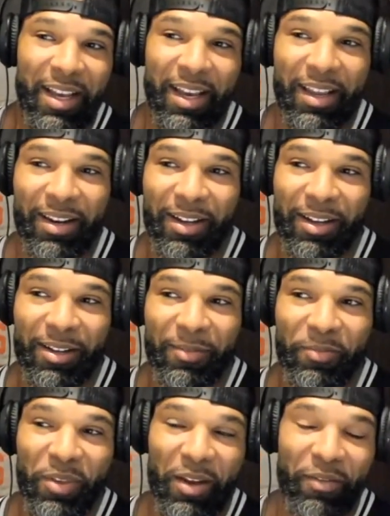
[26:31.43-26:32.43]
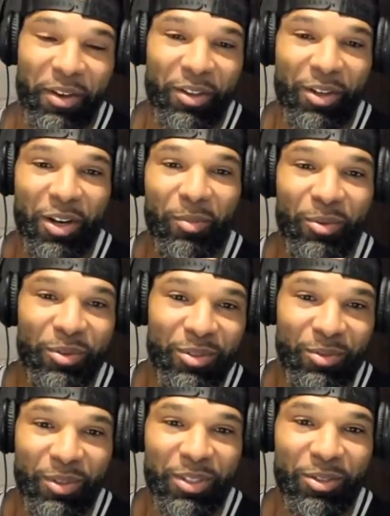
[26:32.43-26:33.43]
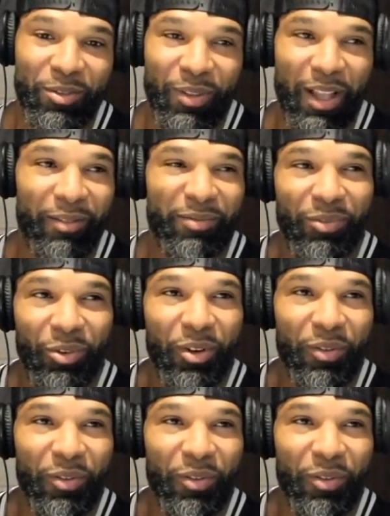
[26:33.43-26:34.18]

and you have other couples with you, like three